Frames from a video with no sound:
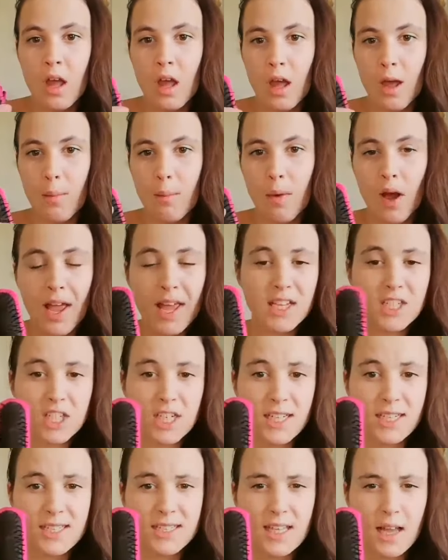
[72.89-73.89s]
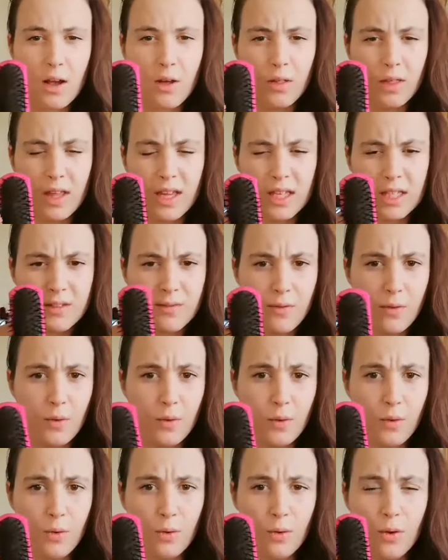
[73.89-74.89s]
I actually sell these
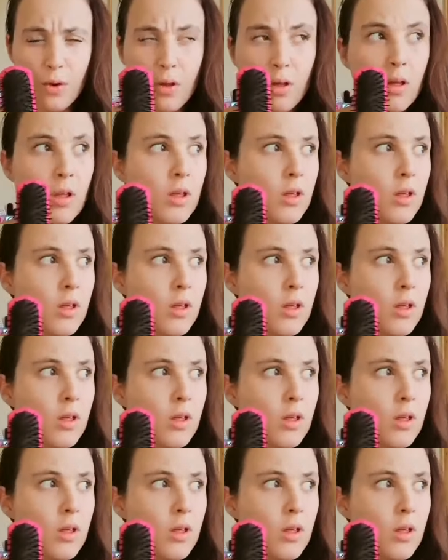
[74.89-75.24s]
for